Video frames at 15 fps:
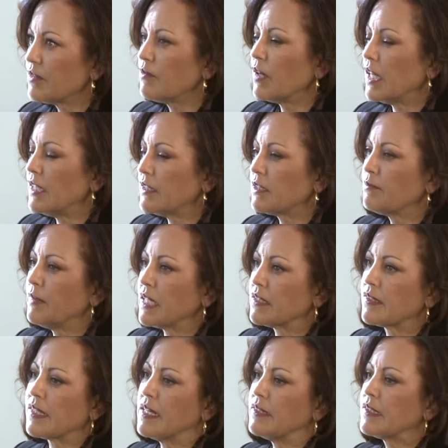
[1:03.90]
Right, makes
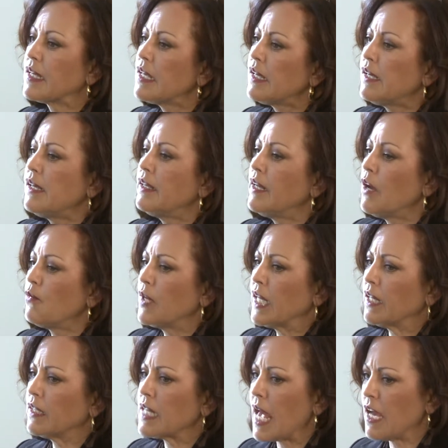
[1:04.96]
sense. Now when
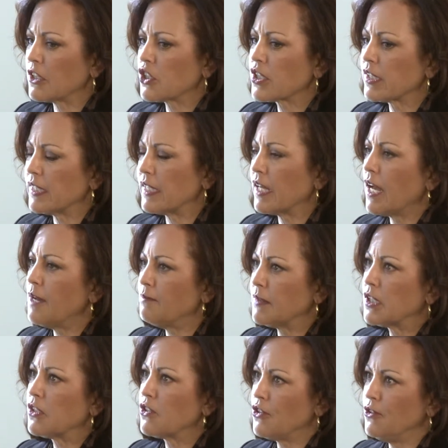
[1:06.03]
it actually
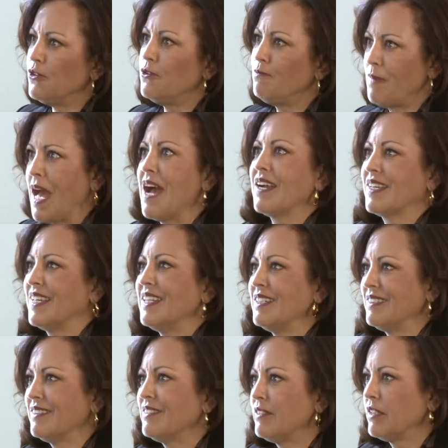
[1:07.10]
comes to
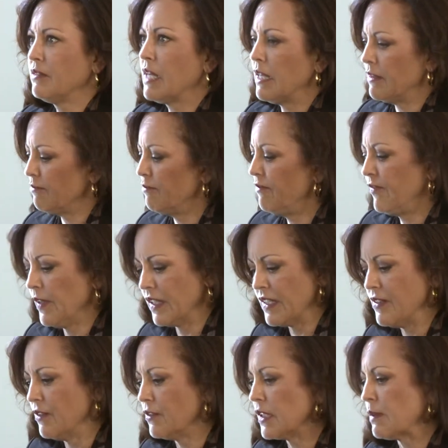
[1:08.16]
packing and filling
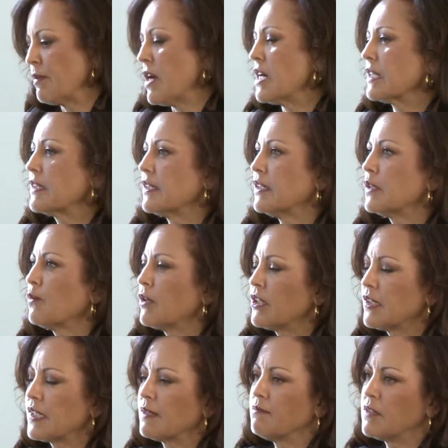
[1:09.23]
those boxes, what are
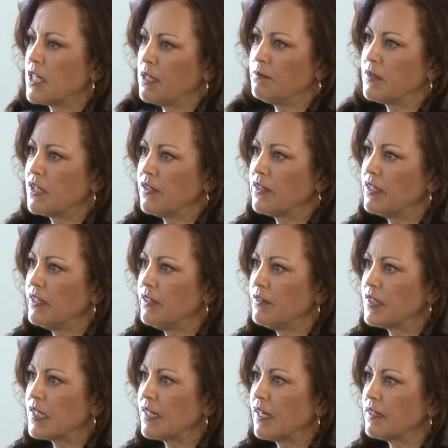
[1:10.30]
some tips you can
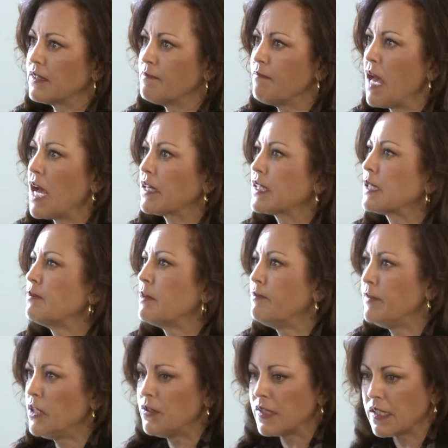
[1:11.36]
use to get the maximum
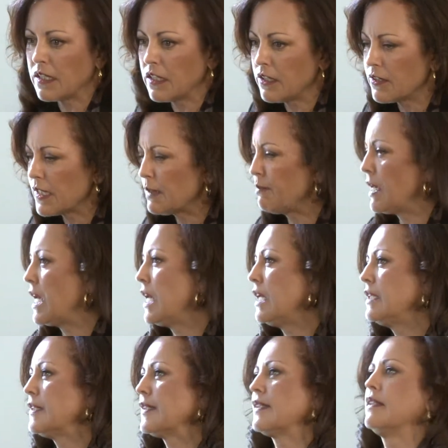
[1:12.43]
use out of your
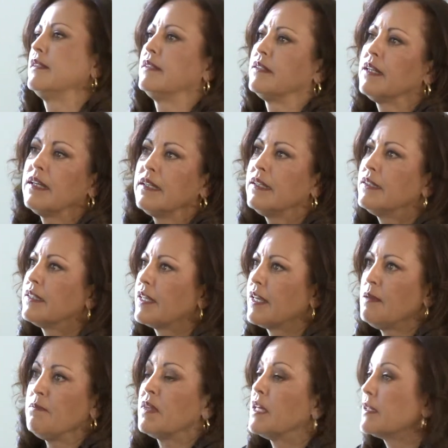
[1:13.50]
space and to
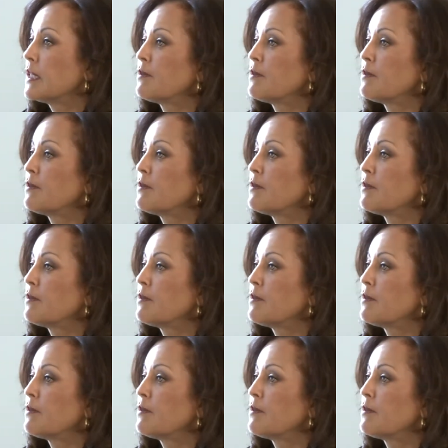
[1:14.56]
keep things